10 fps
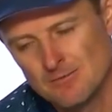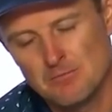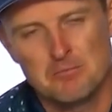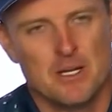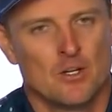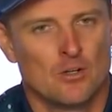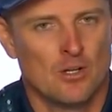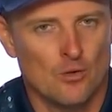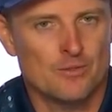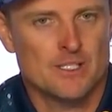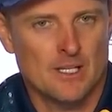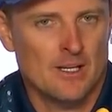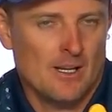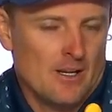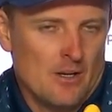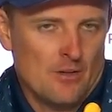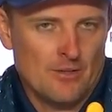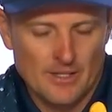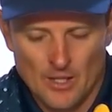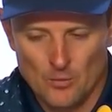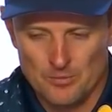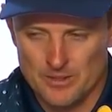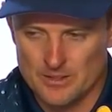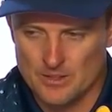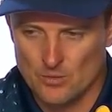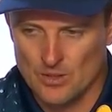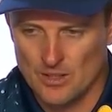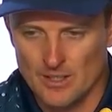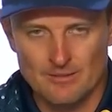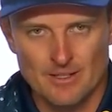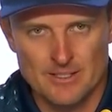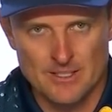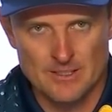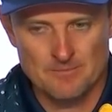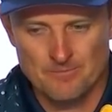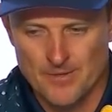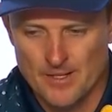may not. Obviously, I don't think help me. So I'll leave that to him.